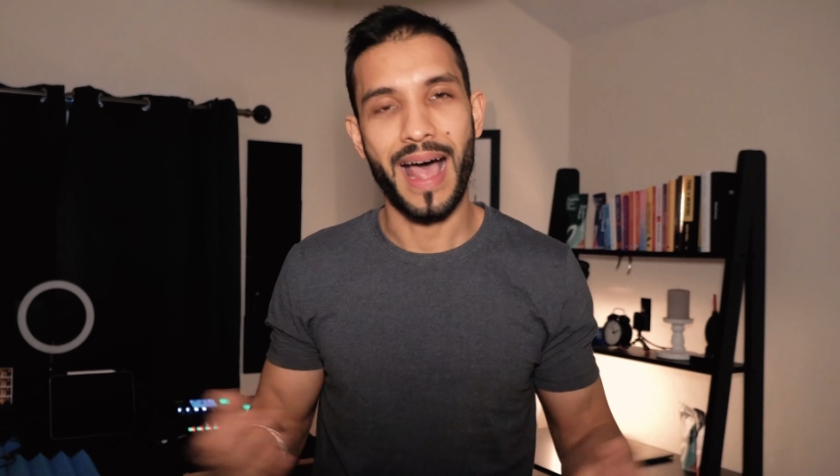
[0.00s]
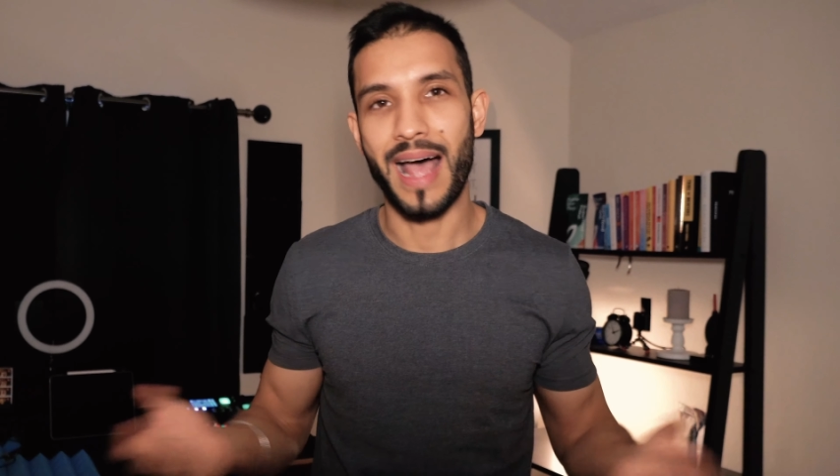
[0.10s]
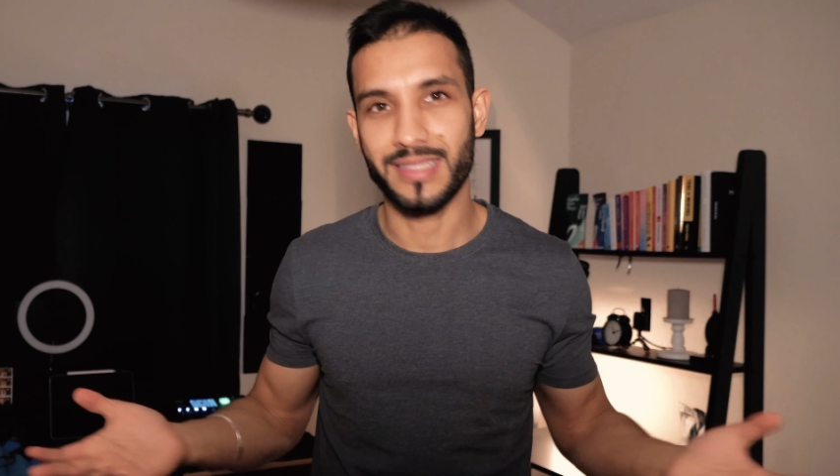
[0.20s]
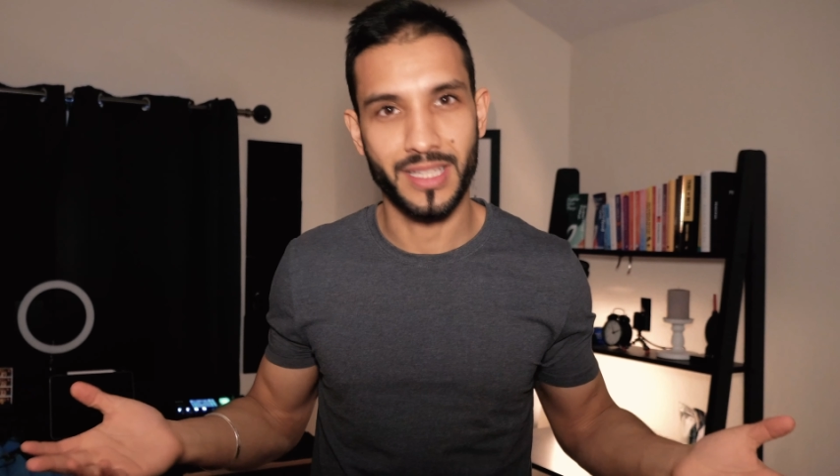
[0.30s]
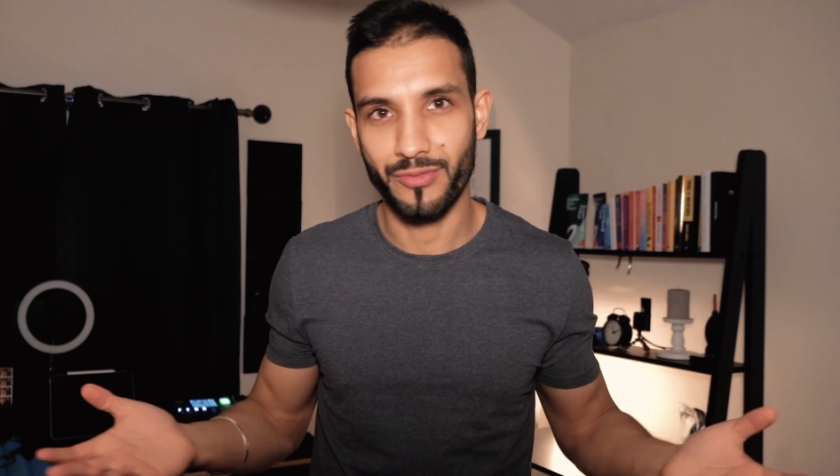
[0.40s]

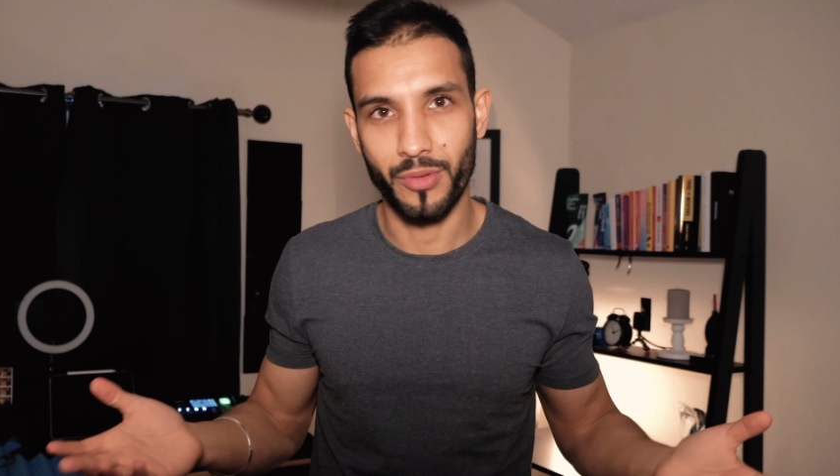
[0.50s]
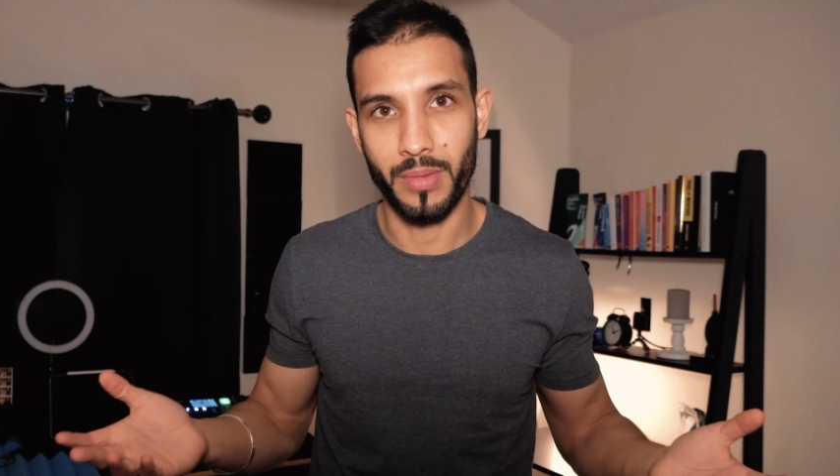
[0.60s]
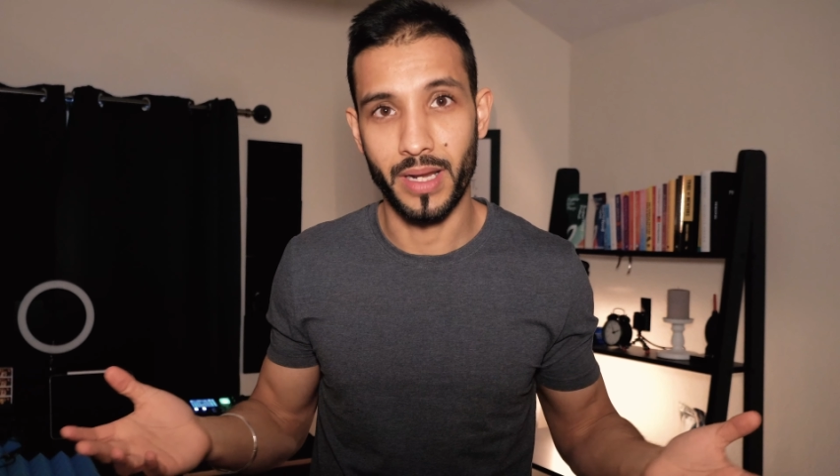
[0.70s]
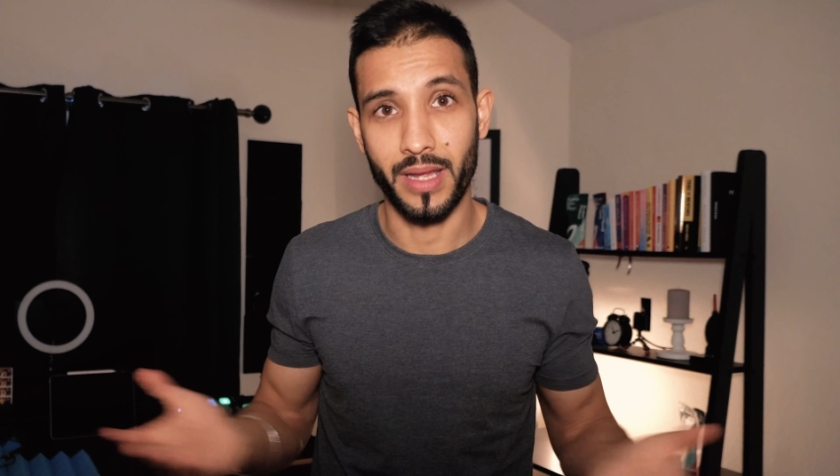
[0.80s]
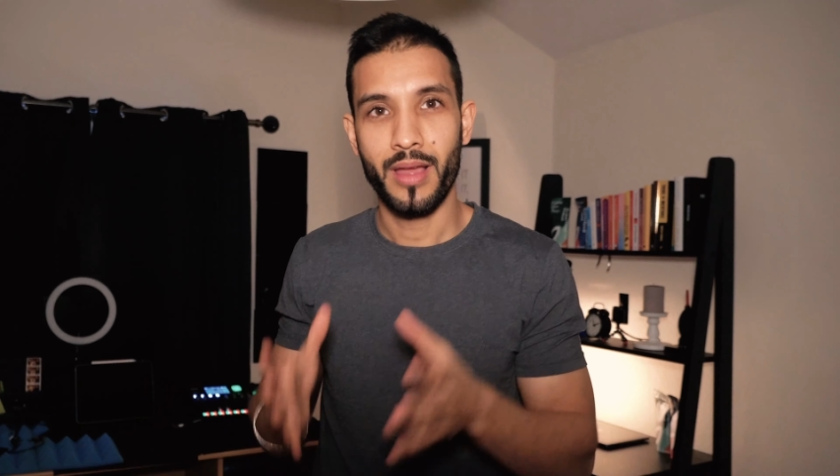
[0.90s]
asking for
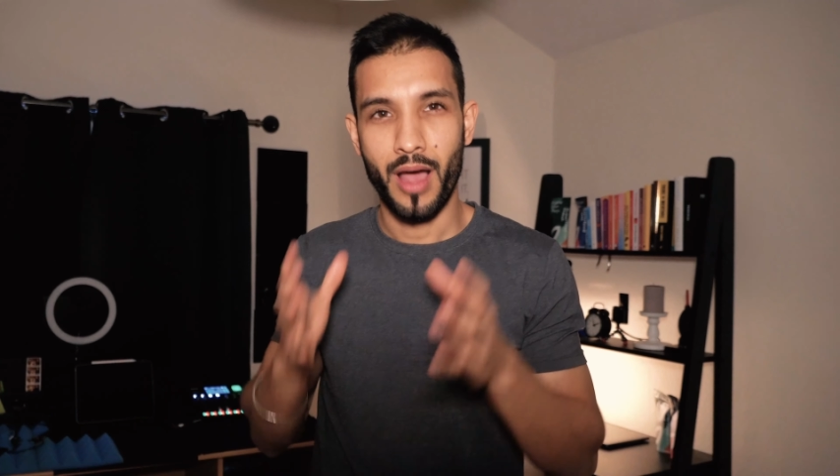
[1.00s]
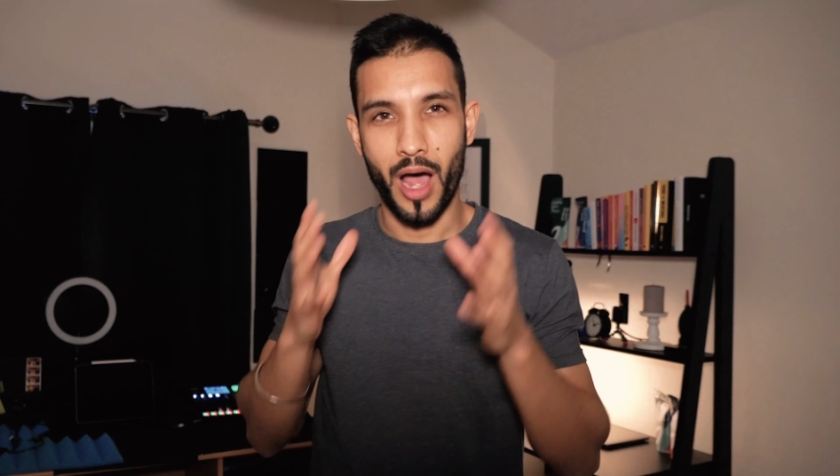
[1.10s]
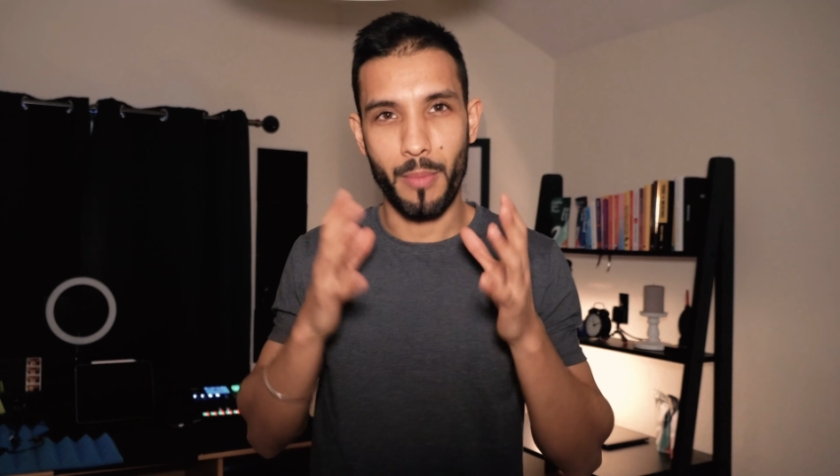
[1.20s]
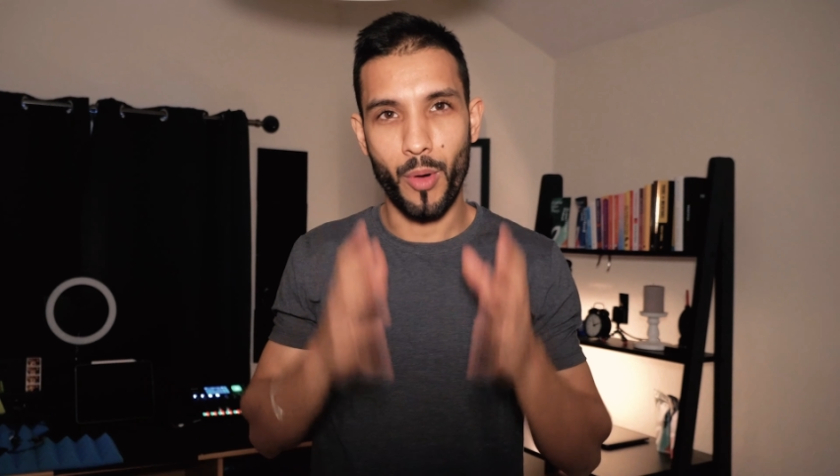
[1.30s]
money. I'm